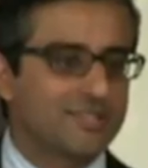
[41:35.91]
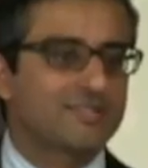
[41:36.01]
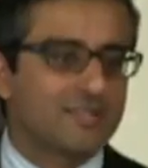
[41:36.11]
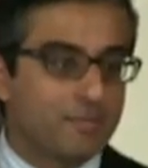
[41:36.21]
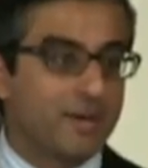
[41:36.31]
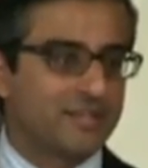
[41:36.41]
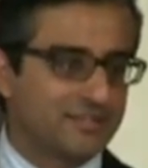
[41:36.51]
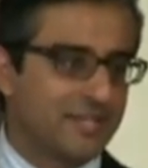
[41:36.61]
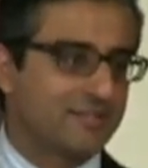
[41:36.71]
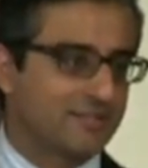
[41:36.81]
you a sense that the
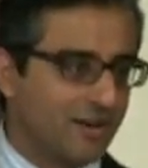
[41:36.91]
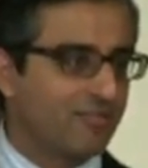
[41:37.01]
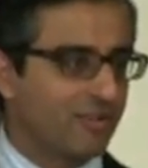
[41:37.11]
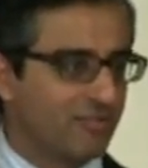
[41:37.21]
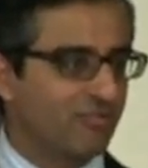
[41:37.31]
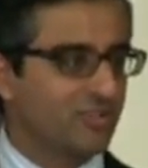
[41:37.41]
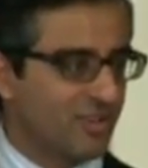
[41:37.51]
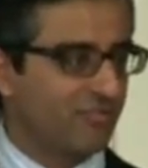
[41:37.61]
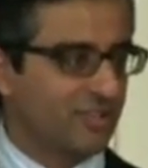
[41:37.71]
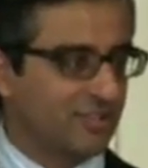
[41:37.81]
medical texts are very
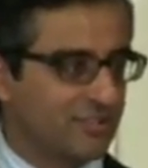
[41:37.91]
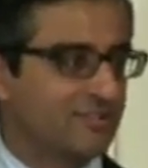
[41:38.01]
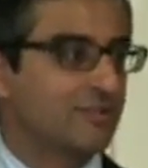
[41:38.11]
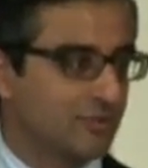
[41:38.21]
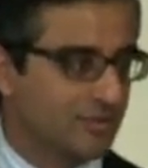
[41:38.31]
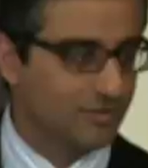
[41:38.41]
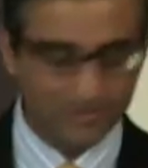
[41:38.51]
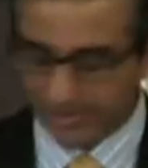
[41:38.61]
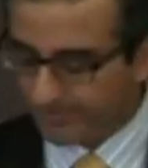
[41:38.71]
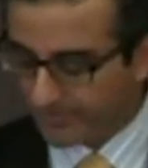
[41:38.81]
philosophically astute,
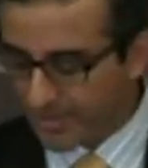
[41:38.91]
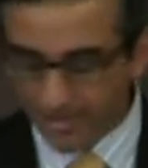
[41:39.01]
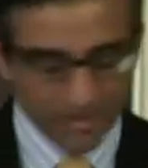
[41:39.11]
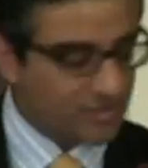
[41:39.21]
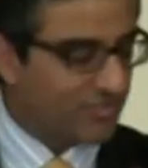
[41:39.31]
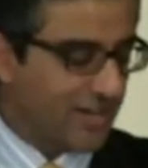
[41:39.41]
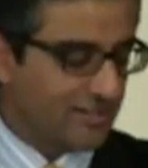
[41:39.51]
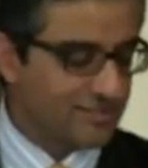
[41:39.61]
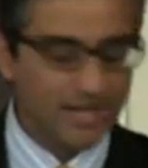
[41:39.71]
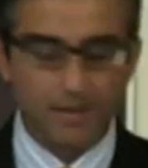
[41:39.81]
right?
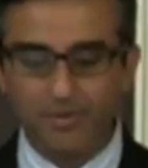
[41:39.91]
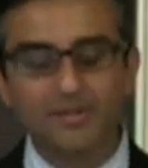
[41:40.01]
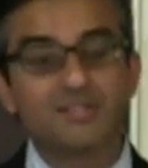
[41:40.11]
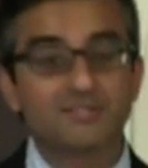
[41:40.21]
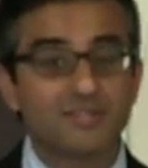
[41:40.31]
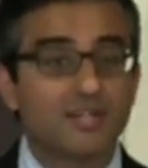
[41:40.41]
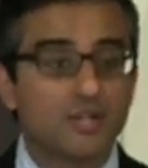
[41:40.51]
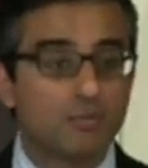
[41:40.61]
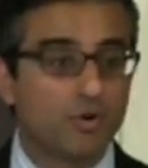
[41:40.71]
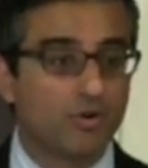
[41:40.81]
Final example is
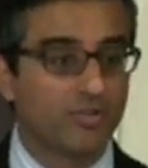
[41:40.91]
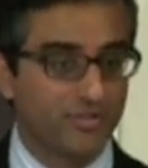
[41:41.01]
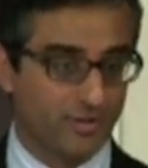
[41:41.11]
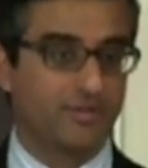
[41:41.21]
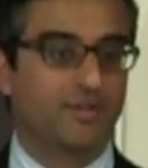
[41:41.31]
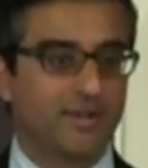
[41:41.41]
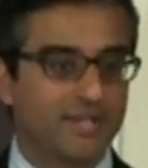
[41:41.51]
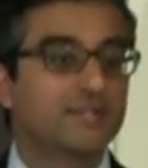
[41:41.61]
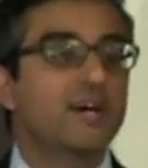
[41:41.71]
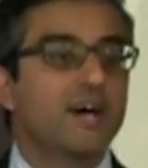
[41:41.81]
humoral theory,
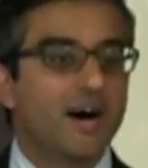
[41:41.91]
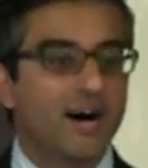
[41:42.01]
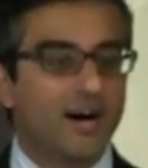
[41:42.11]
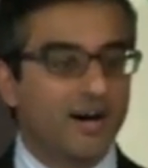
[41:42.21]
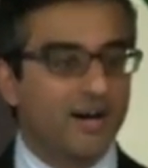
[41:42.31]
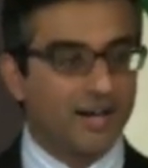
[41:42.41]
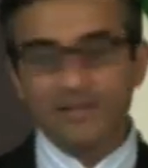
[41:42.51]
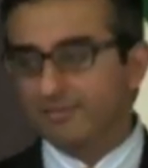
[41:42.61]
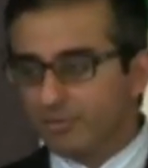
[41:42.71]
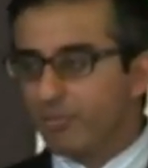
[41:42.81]
right? Uh,
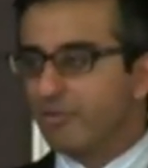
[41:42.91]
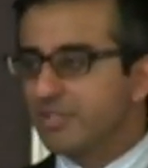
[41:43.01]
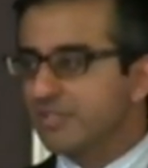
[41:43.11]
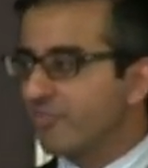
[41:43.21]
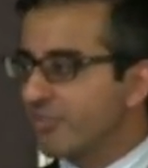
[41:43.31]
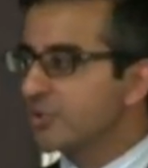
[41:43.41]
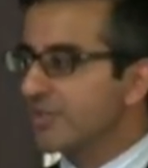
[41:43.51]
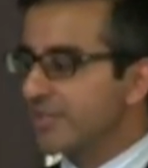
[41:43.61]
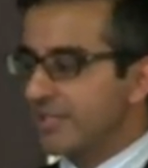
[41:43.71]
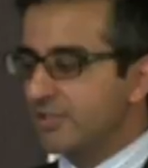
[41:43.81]
and my reason for
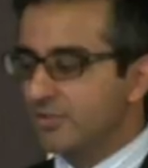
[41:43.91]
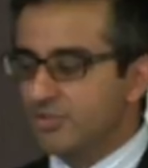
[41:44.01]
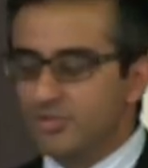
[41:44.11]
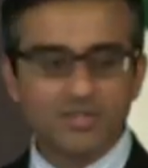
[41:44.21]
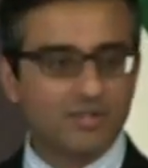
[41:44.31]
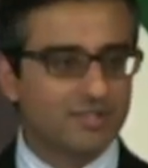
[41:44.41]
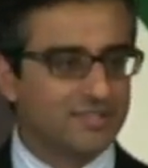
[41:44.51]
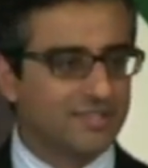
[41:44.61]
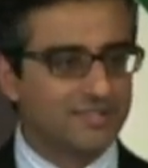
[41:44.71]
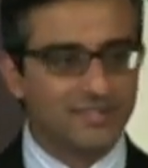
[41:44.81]
doing that too is just to give you
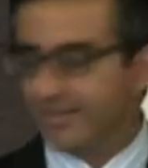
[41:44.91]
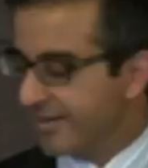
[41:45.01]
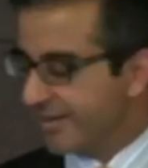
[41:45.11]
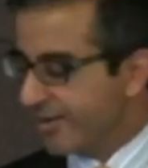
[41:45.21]
a sense that